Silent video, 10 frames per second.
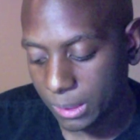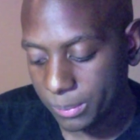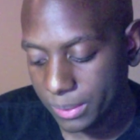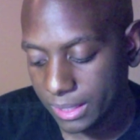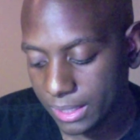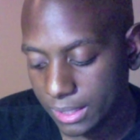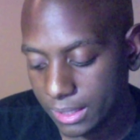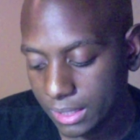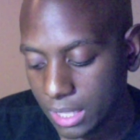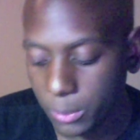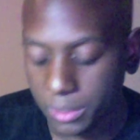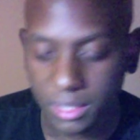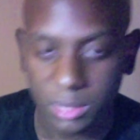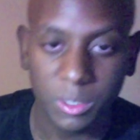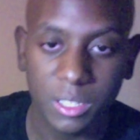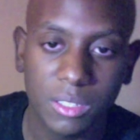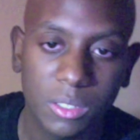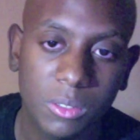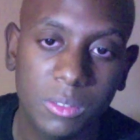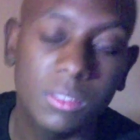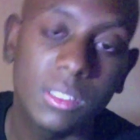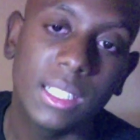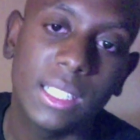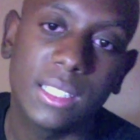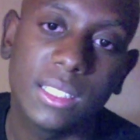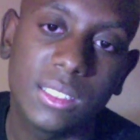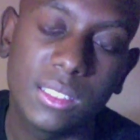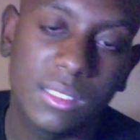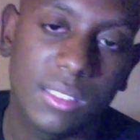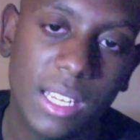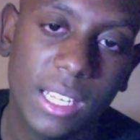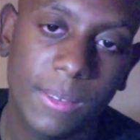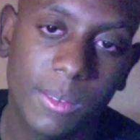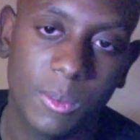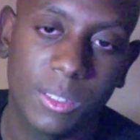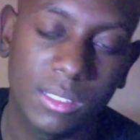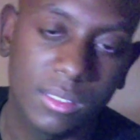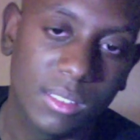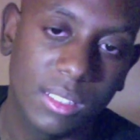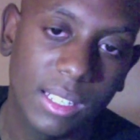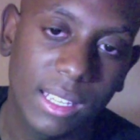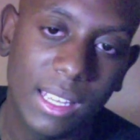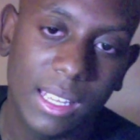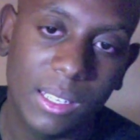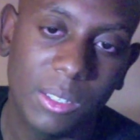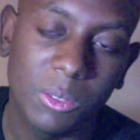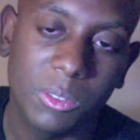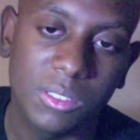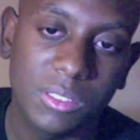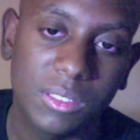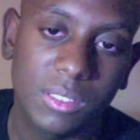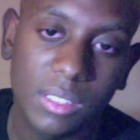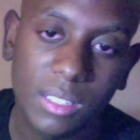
but one of the things I want to do is thank everyone who has